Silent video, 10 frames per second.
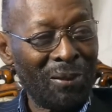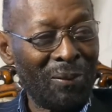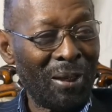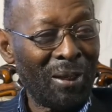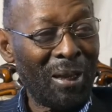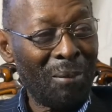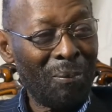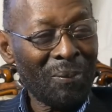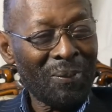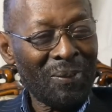at that time,
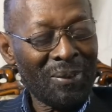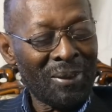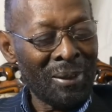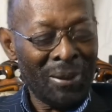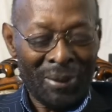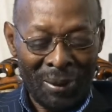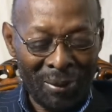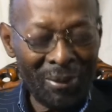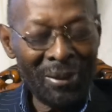I think.